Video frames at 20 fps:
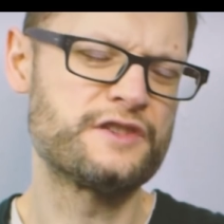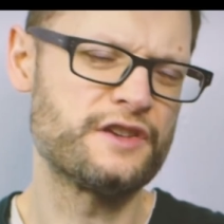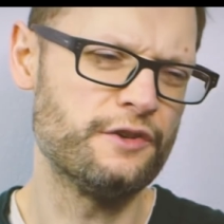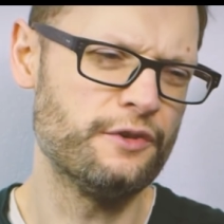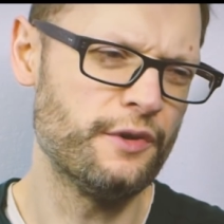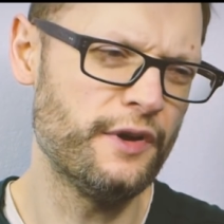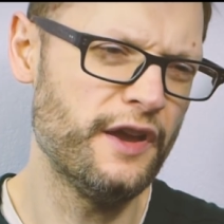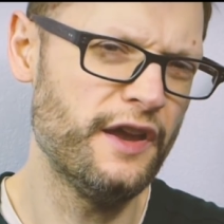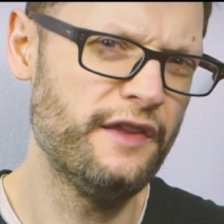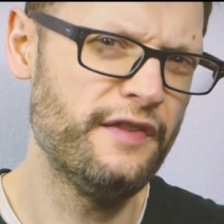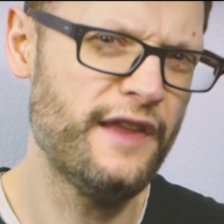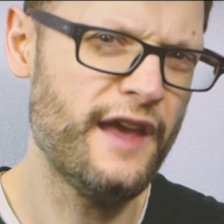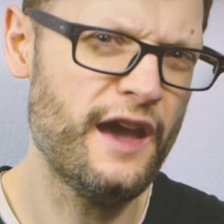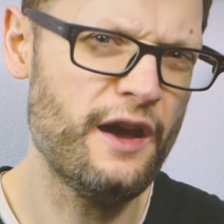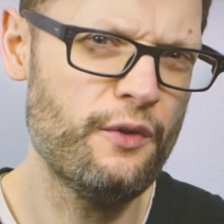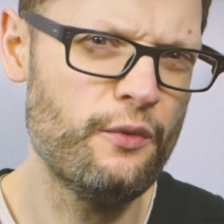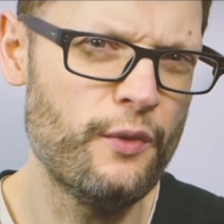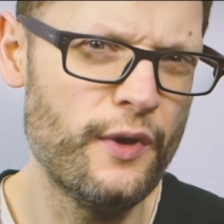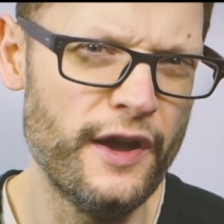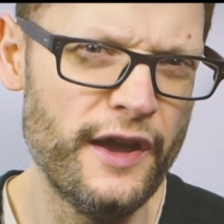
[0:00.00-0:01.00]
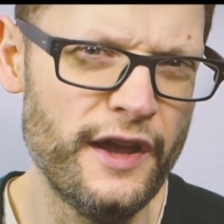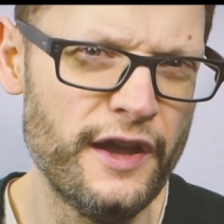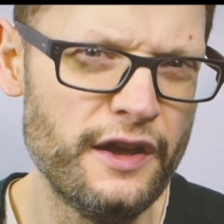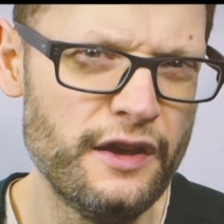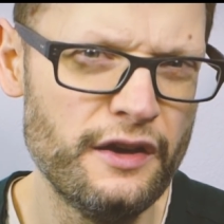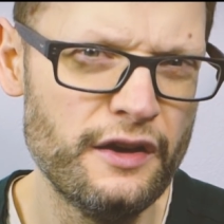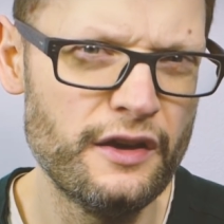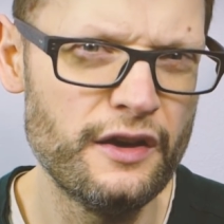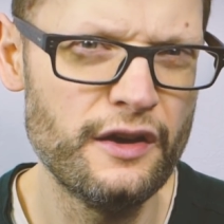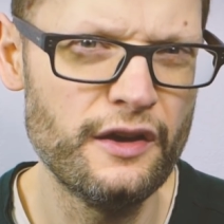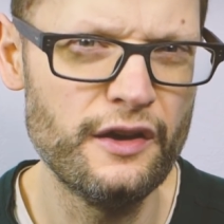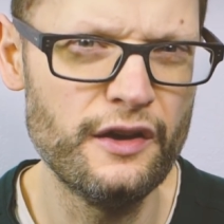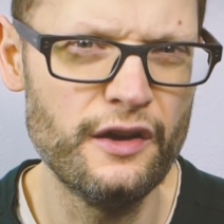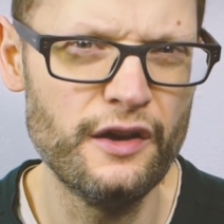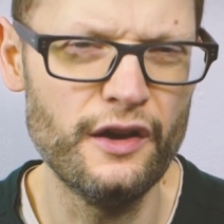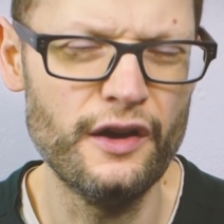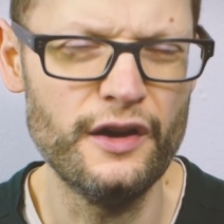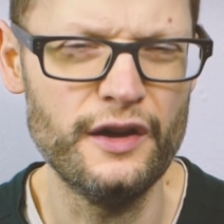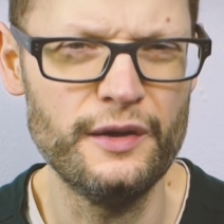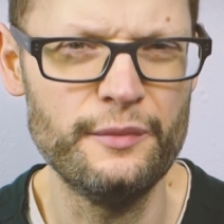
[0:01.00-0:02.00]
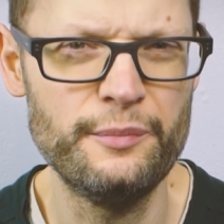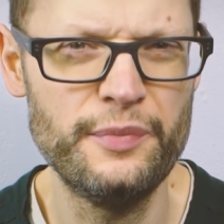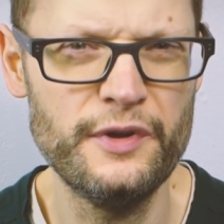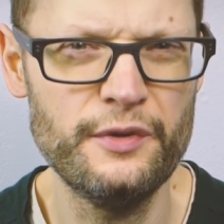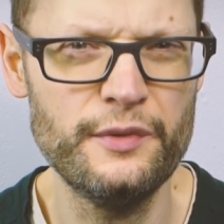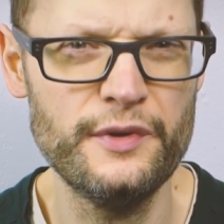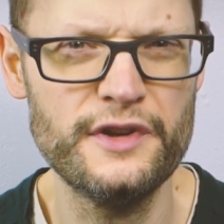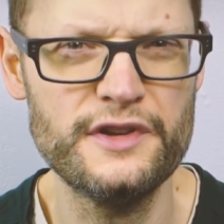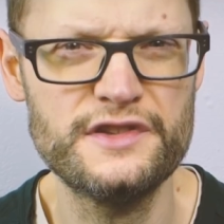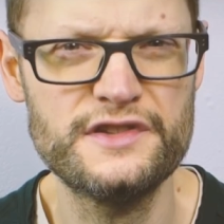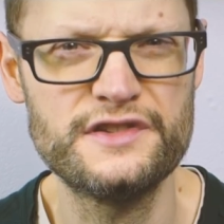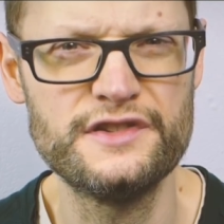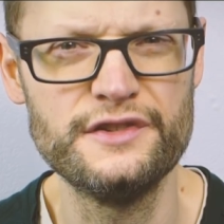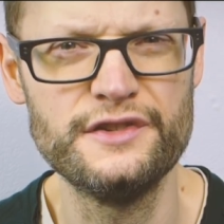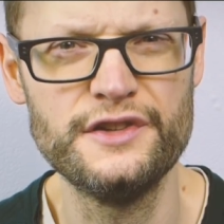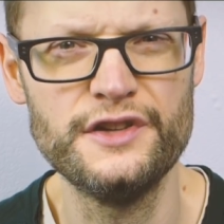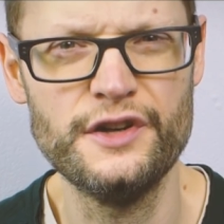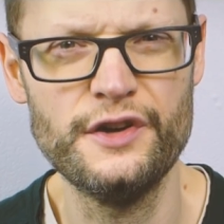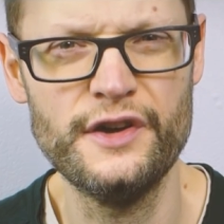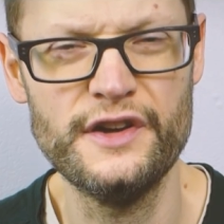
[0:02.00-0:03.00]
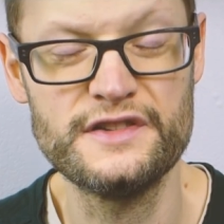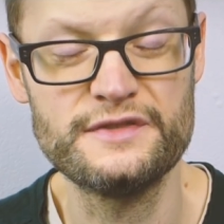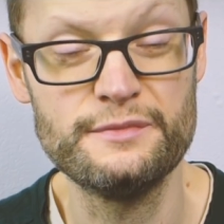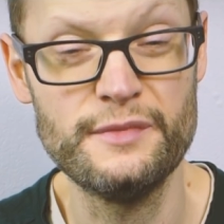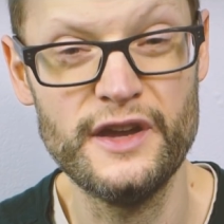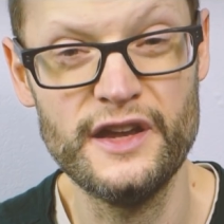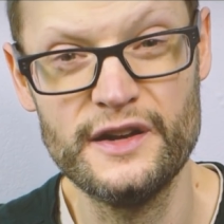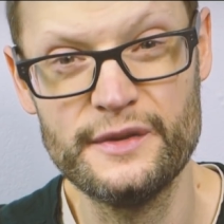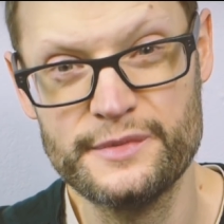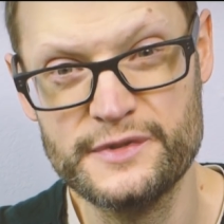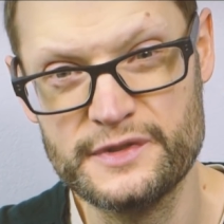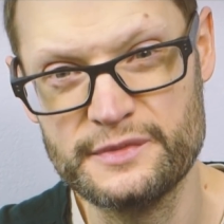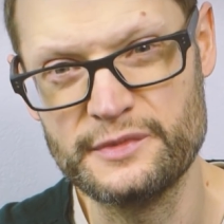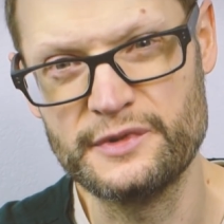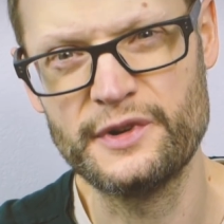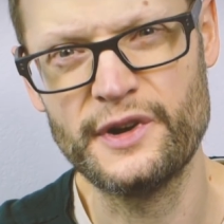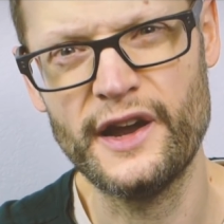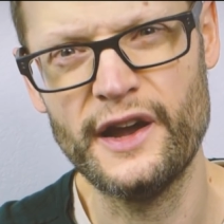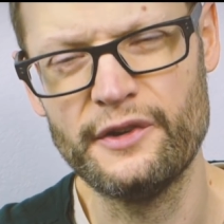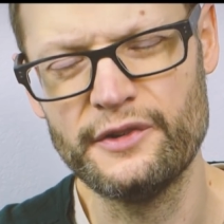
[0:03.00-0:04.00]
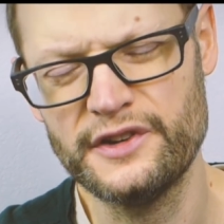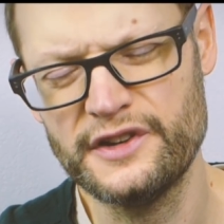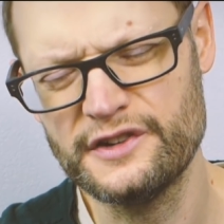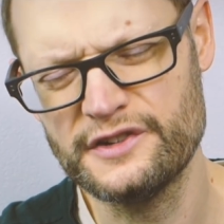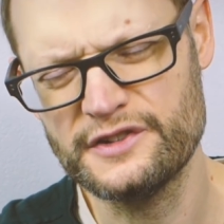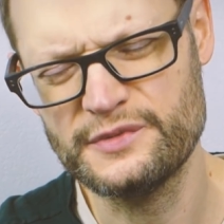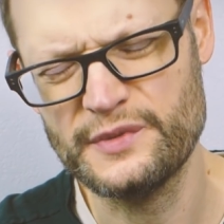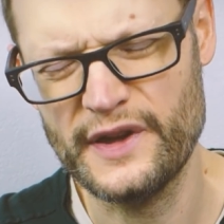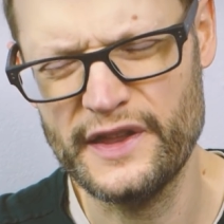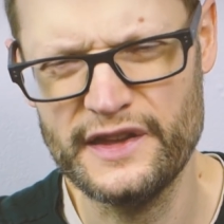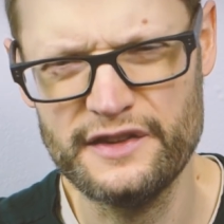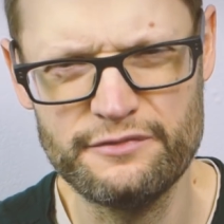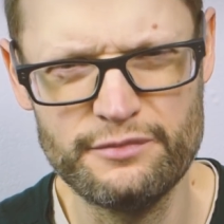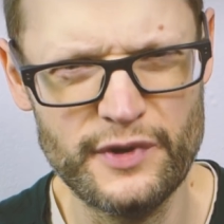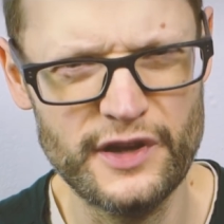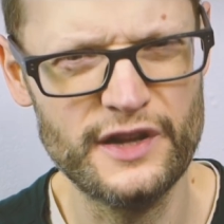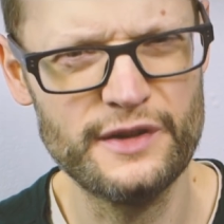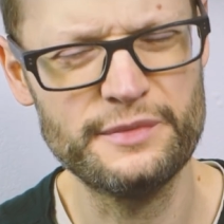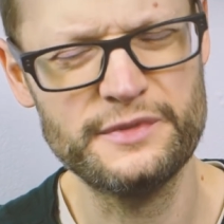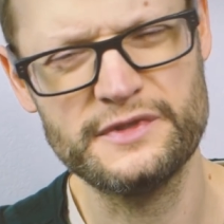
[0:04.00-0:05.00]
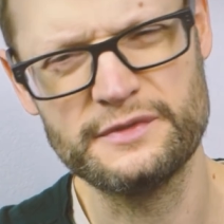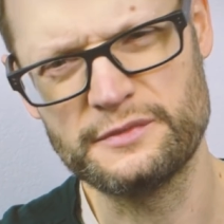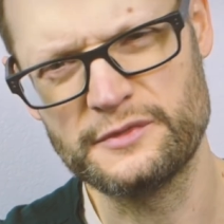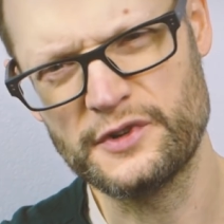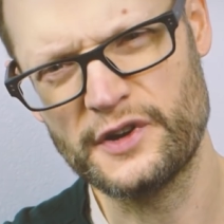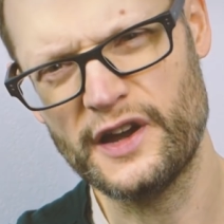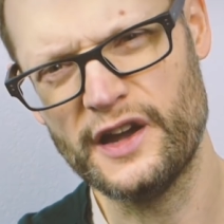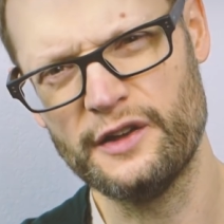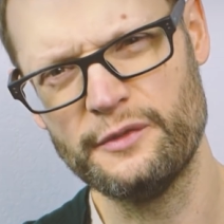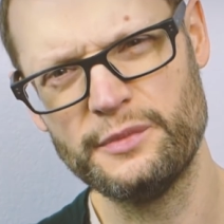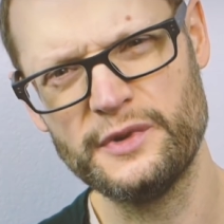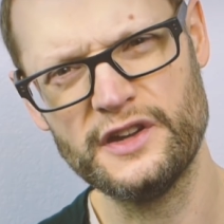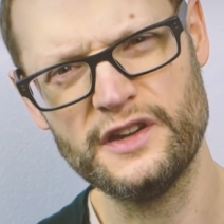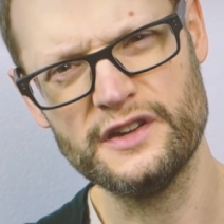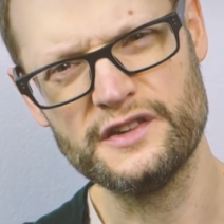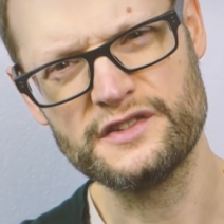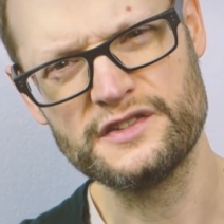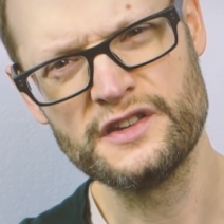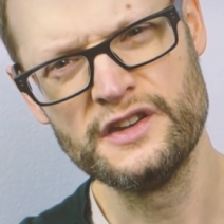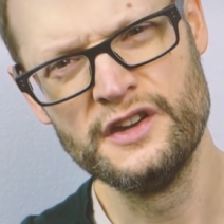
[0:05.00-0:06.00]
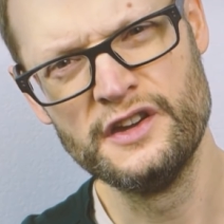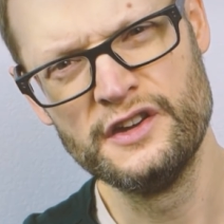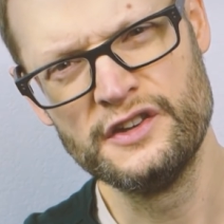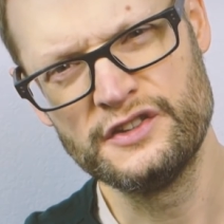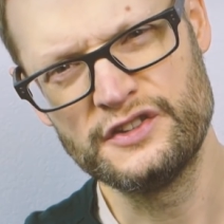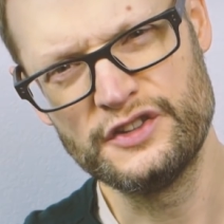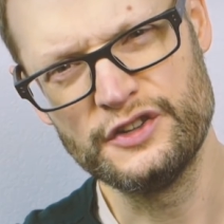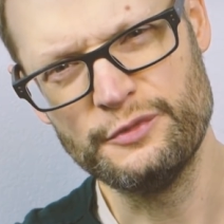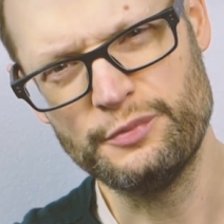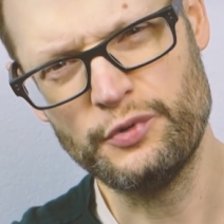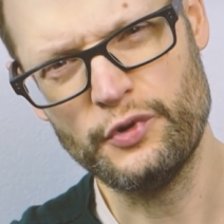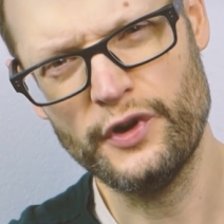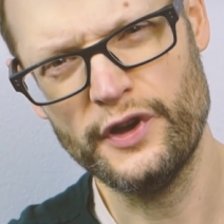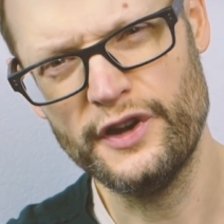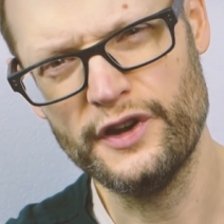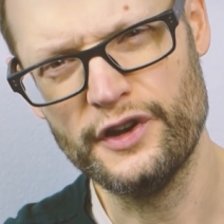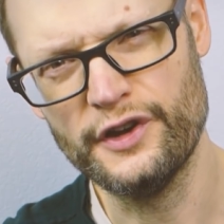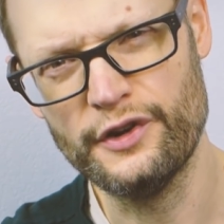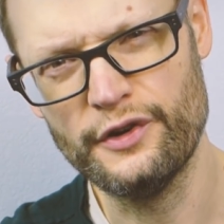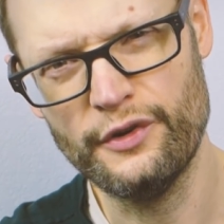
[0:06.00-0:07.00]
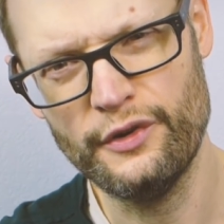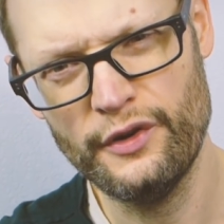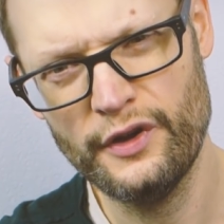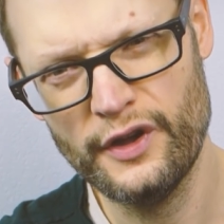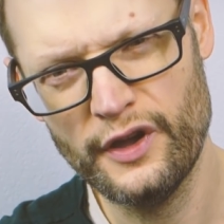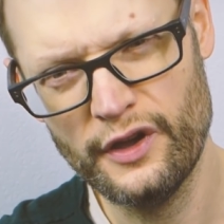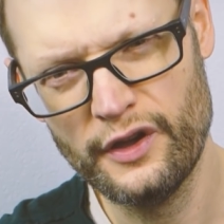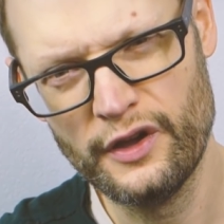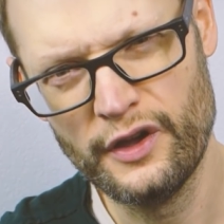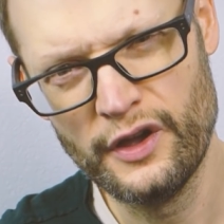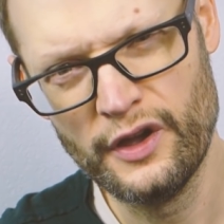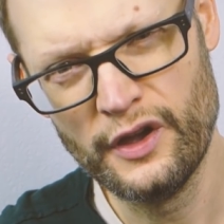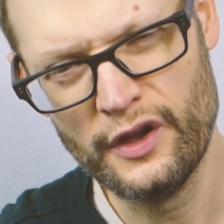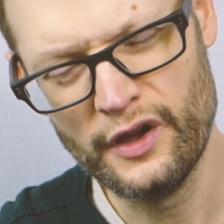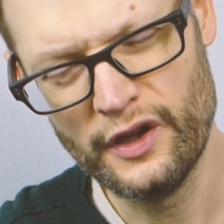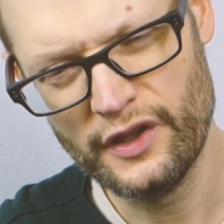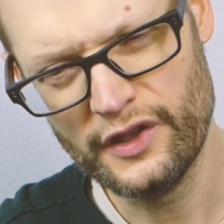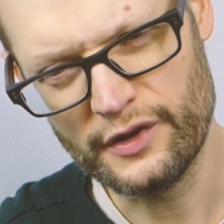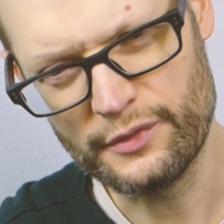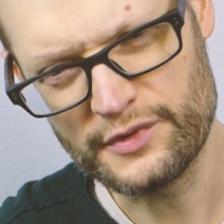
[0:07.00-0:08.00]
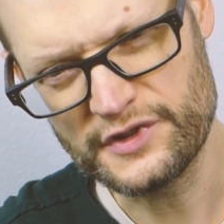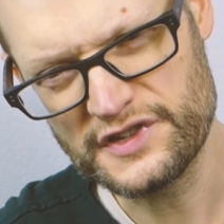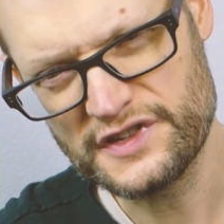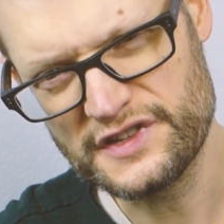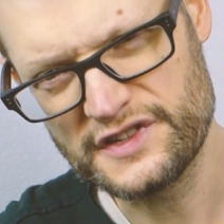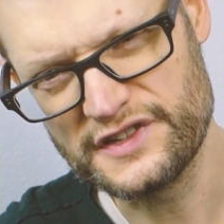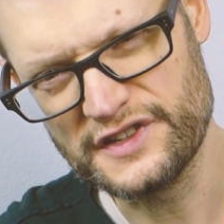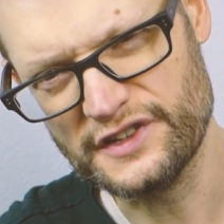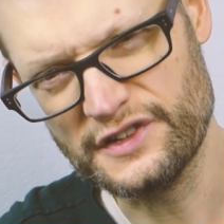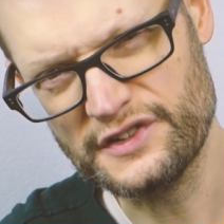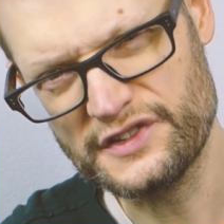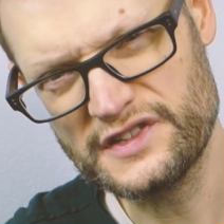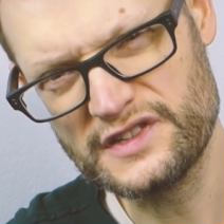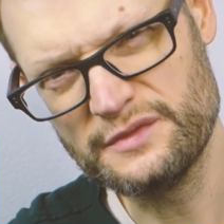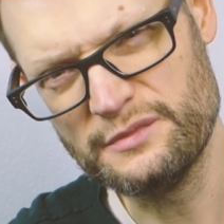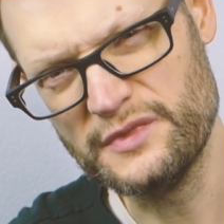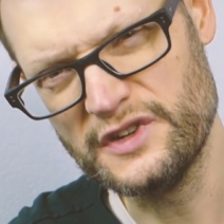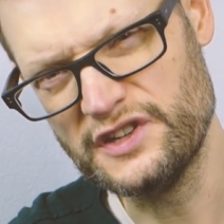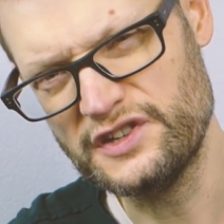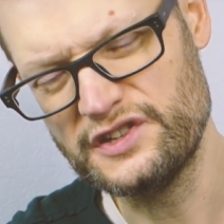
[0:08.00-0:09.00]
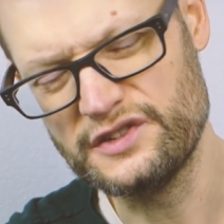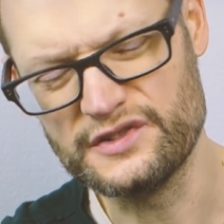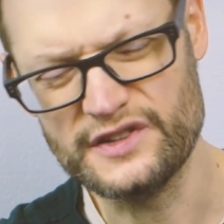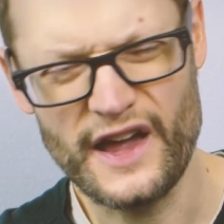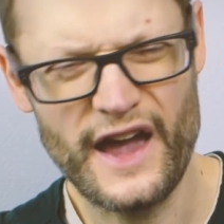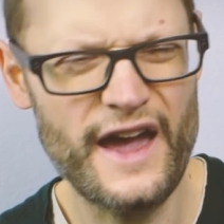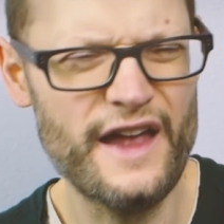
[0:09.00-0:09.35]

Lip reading: So in that way, Bitwig Studio has made up some ground. Here's why they've made up some ground. Because 2.0, there were still some issues.